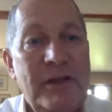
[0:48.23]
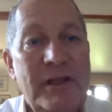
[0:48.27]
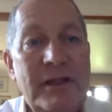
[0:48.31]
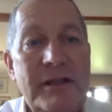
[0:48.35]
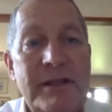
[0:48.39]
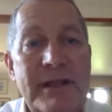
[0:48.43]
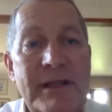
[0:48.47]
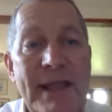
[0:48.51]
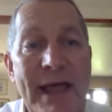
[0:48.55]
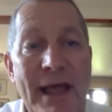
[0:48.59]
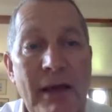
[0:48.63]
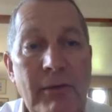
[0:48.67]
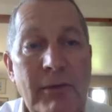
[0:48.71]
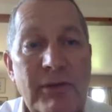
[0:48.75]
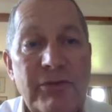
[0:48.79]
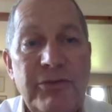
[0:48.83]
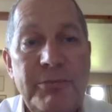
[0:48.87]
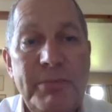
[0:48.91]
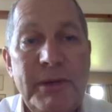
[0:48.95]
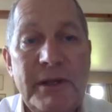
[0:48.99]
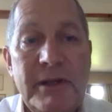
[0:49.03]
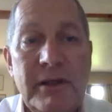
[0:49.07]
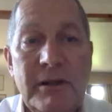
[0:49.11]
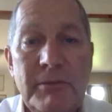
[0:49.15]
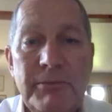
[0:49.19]
and now it's
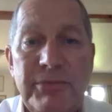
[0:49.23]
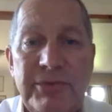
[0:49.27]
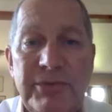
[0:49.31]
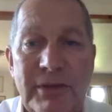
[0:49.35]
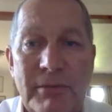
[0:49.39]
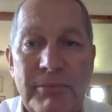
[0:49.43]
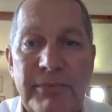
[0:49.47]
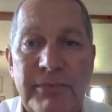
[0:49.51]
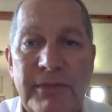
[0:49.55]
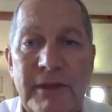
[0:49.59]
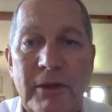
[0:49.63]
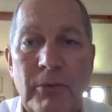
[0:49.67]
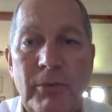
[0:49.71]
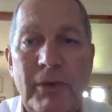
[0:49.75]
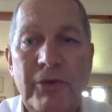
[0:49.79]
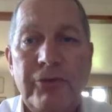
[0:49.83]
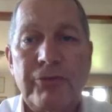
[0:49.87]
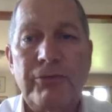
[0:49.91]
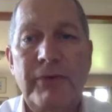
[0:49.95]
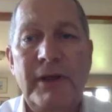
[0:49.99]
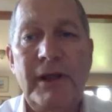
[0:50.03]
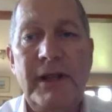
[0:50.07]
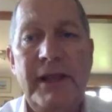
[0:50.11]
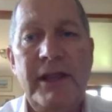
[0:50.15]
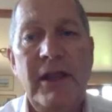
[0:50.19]
become something which
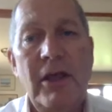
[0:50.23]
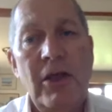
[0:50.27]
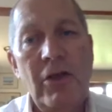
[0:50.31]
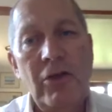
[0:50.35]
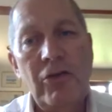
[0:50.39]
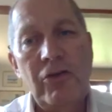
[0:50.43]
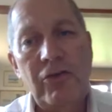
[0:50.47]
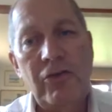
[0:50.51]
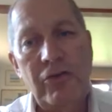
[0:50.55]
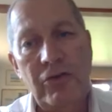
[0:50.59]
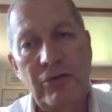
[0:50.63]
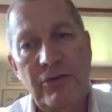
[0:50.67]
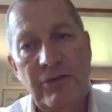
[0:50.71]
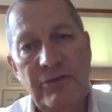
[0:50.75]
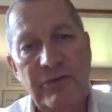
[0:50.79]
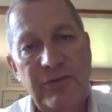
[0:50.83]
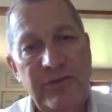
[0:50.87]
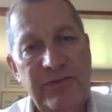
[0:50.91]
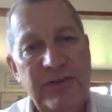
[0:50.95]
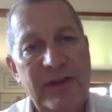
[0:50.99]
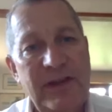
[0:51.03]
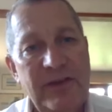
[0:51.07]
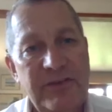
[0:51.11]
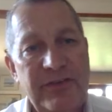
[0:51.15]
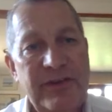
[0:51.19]
really shouldn't
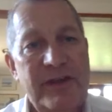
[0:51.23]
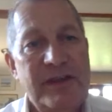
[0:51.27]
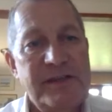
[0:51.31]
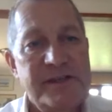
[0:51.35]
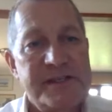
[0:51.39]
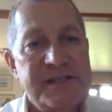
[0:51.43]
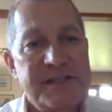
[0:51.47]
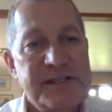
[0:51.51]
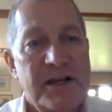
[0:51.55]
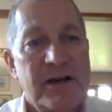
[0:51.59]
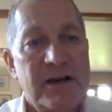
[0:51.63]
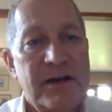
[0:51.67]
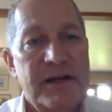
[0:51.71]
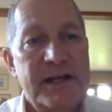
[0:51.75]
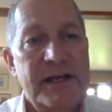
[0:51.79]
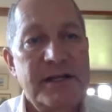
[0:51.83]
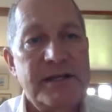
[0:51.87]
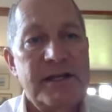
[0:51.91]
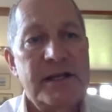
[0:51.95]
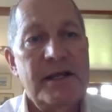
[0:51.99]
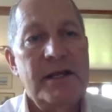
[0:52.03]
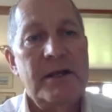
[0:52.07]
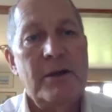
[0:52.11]
sit inside